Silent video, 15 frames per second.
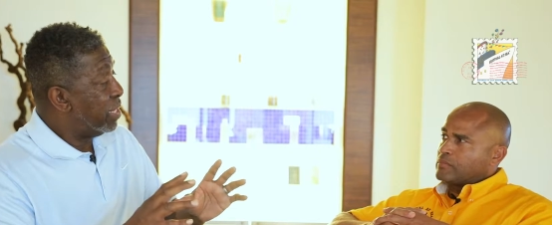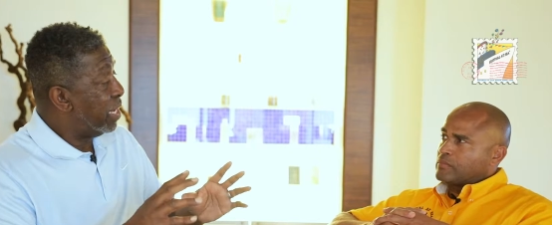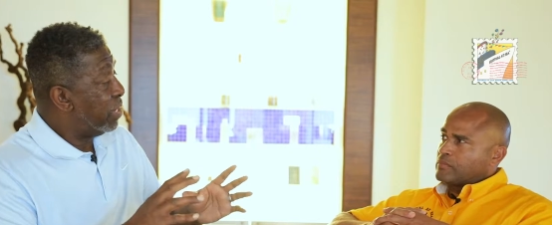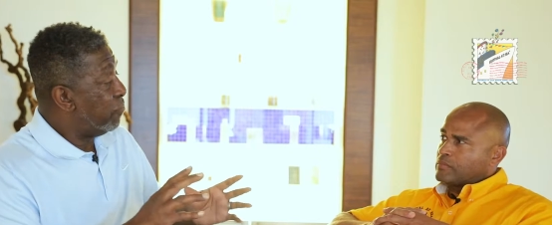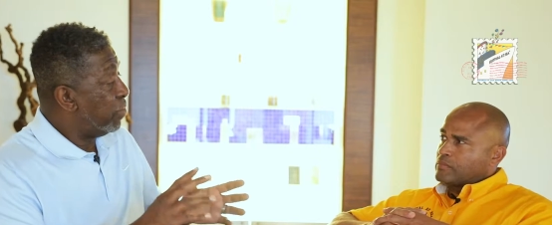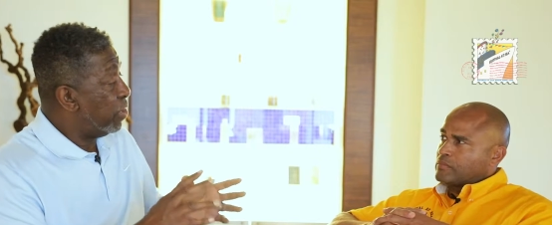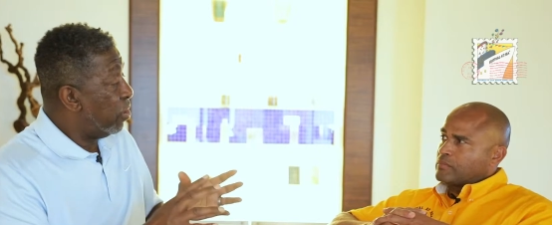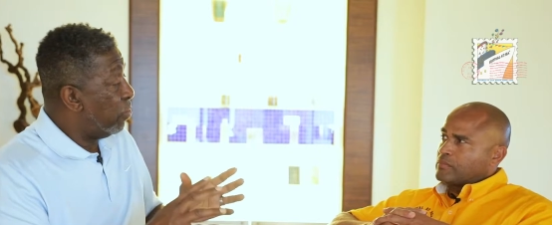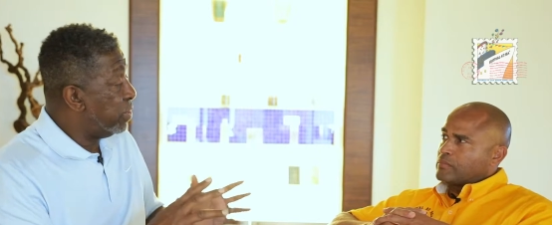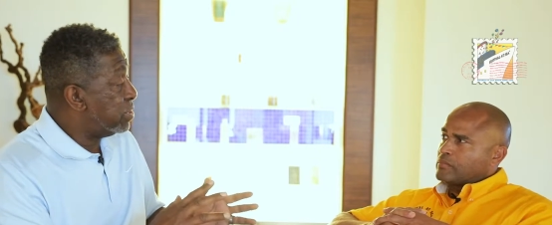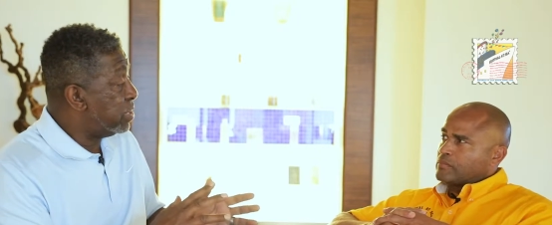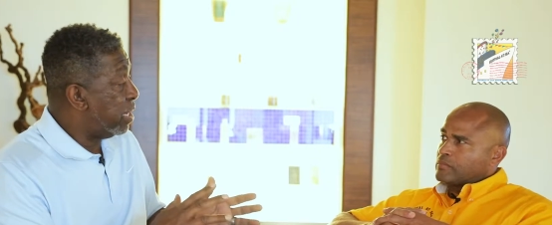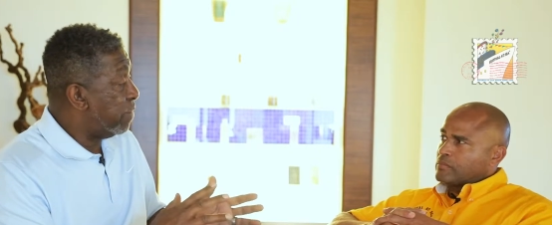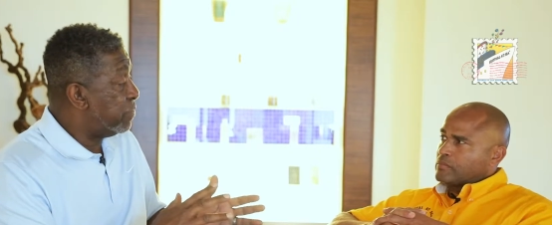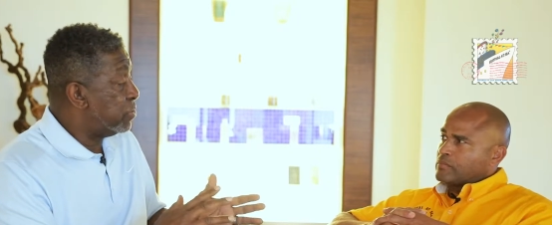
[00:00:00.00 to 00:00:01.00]
Speaker 1: then we
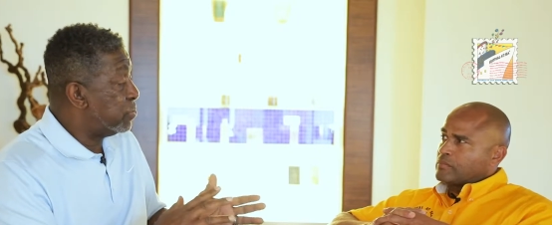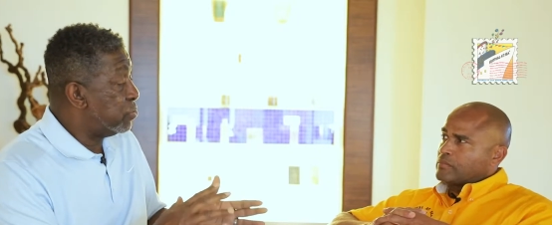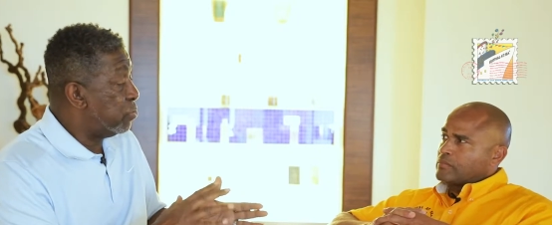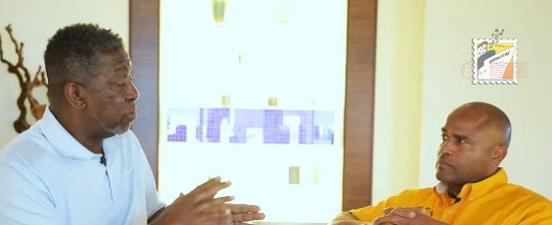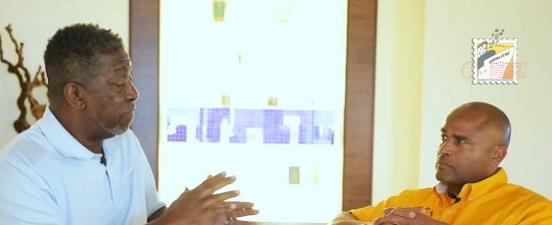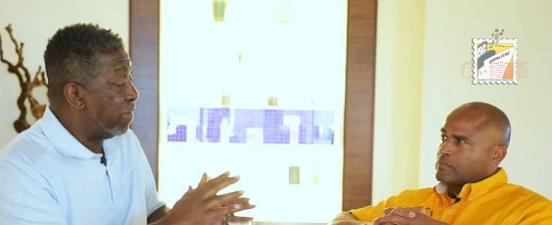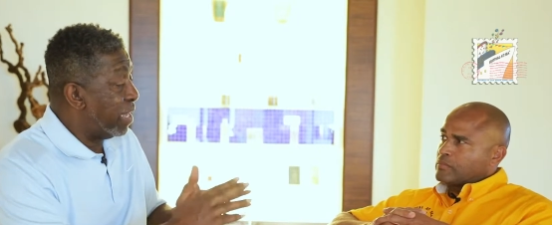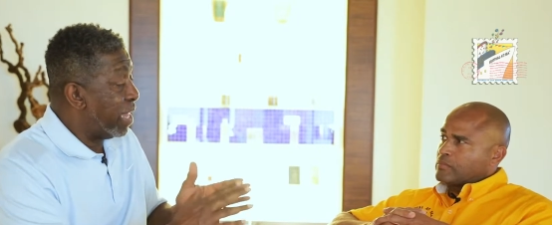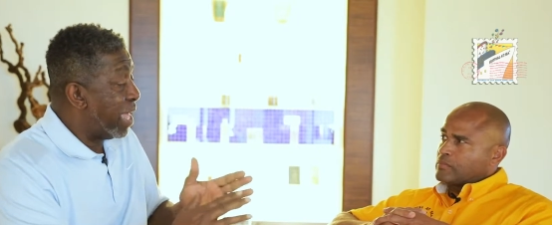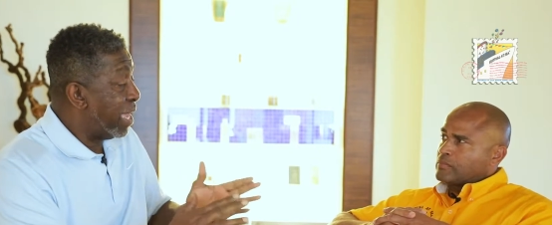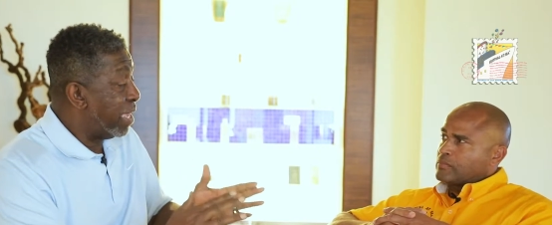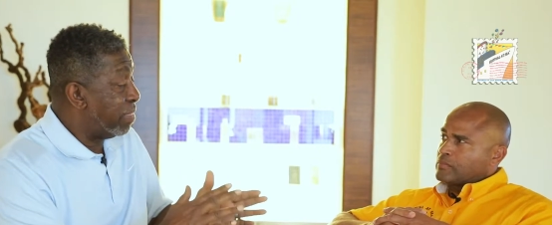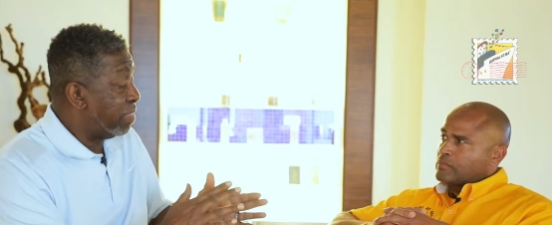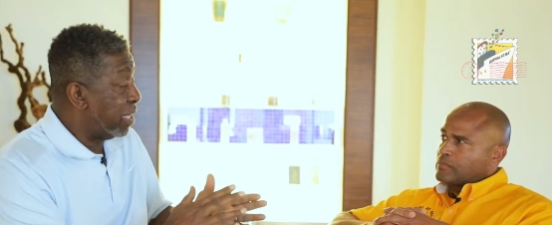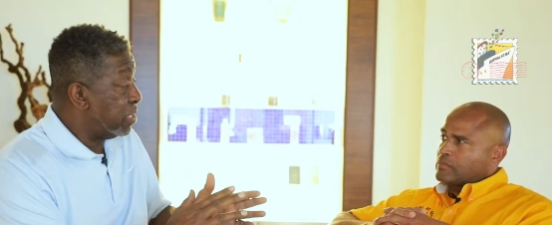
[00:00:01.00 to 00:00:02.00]
always have to sort of
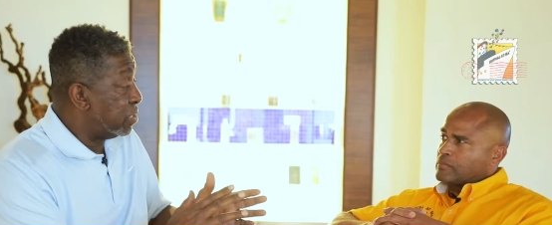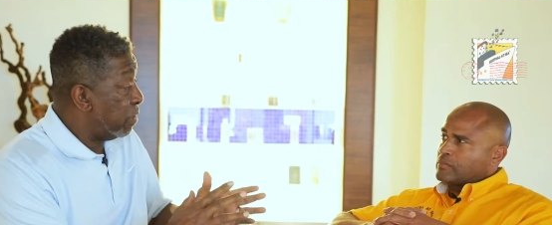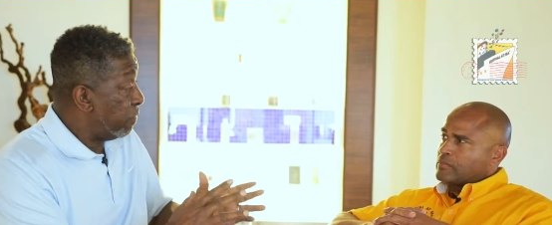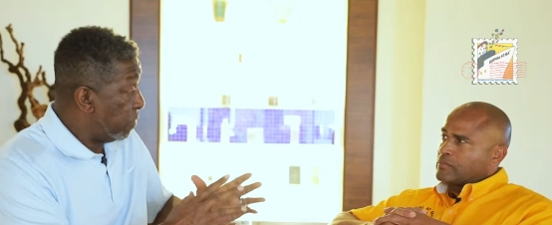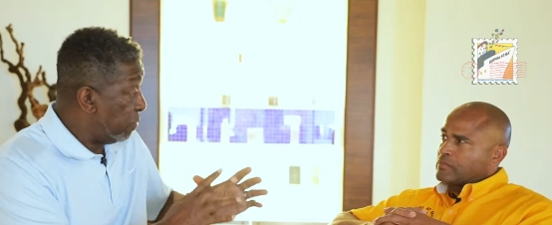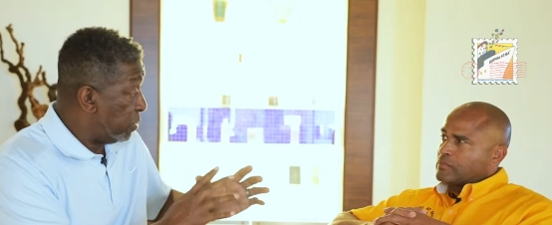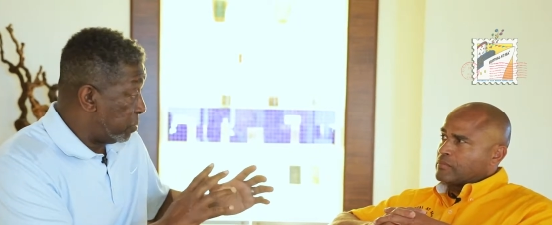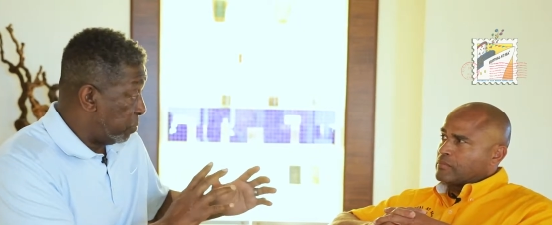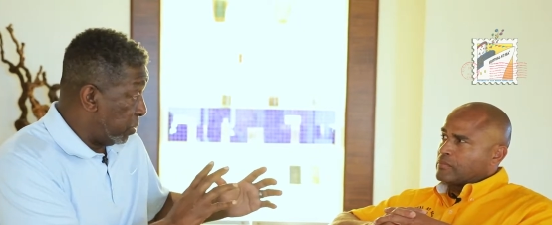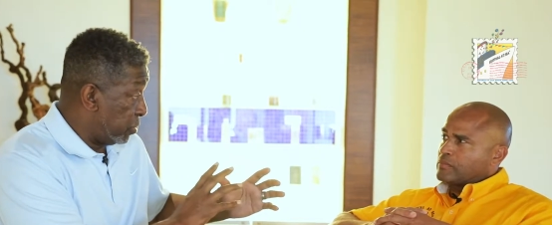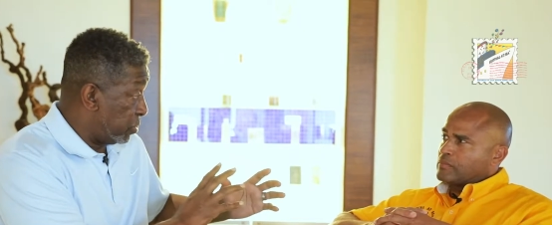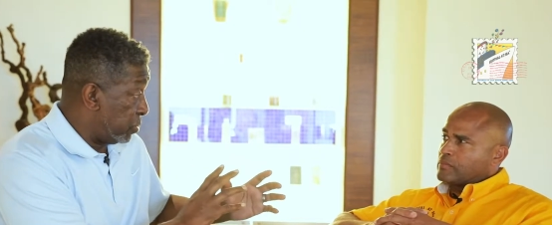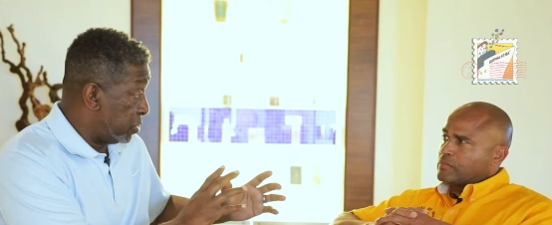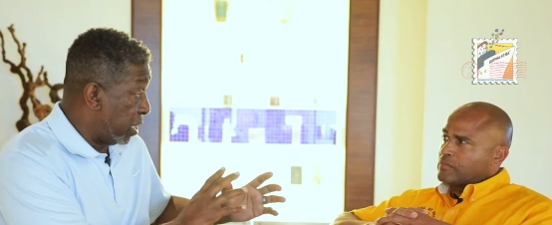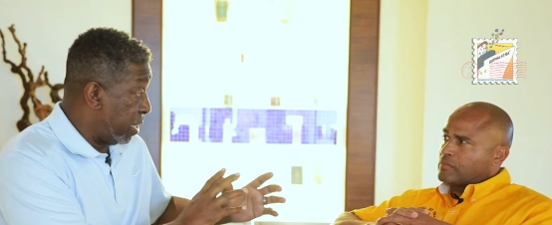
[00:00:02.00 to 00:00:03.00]
align things up from a
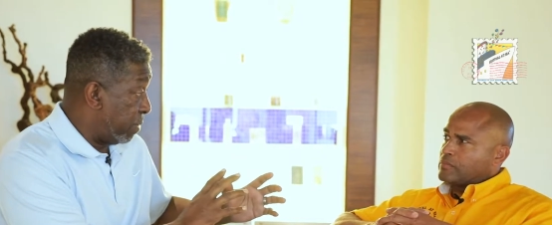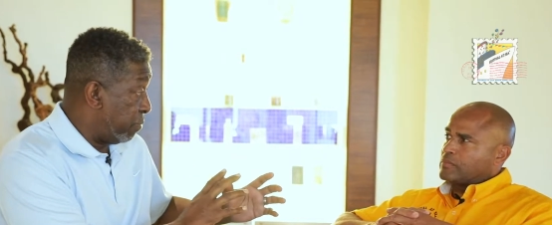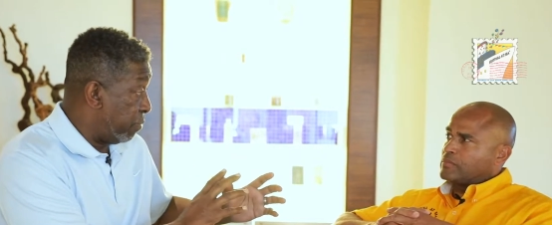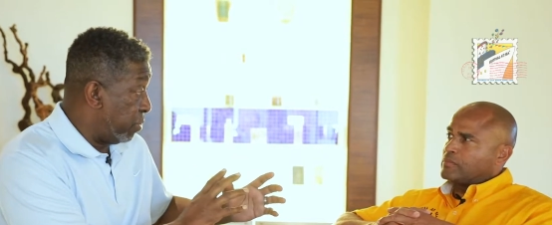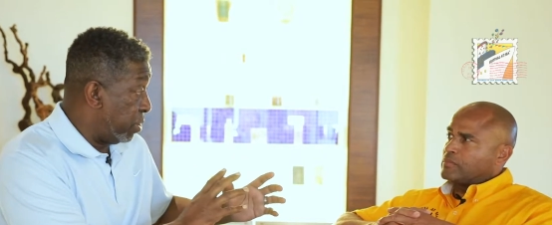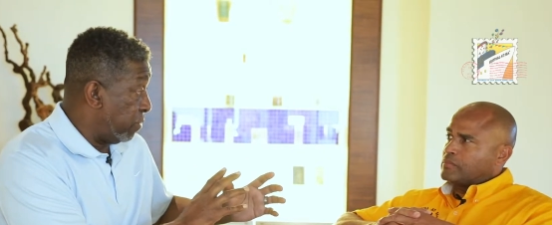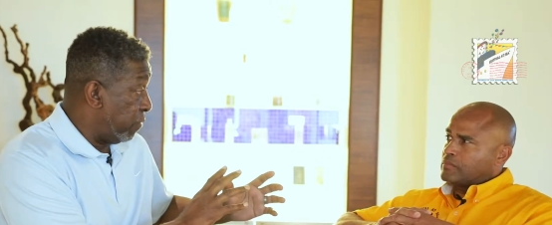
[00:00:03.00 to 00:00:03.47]
spiritual standpoint mm -hmm.